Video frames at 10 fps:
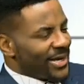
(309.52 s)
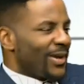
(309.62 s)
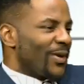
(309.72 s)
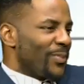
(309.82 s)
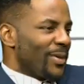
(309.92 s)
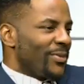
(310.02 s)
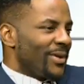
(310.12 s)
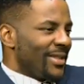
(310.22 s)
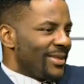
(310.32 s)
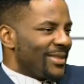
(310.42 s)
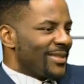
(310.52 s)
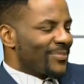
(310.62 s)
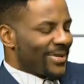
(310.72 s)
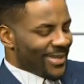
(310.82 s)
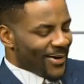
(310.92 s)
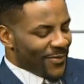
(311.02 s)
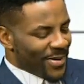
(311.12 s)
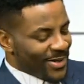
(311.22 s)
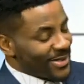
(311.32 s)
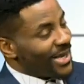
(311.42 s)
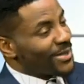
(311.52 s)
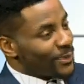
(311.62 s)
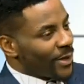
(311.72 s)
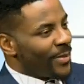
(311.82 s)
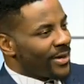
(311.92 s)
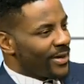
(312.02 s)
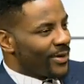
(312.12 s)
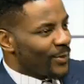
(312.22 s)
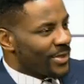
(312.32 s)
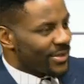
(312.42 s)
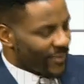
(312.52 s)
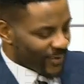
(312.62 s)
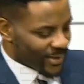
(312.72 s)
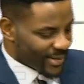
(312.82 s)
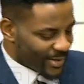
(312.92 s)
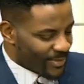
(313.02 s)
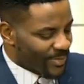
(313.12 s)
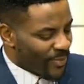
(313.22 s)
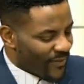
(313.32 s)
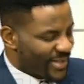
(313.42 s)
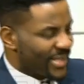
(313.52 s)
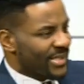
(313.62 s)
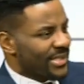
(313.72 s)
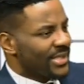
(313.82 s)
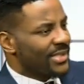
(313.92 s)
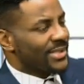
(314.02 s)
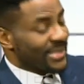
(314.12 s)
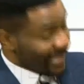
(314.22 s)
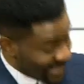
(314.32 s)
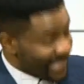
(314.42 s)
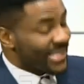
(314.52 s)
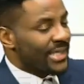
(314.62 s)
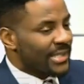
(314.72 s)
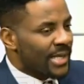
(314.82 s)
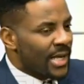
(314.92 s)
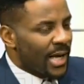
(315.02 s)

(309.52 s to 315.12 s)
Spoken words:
a lot of people, and this present government doesn't like to talk about it a lot, which is, of course, the poverty statistics,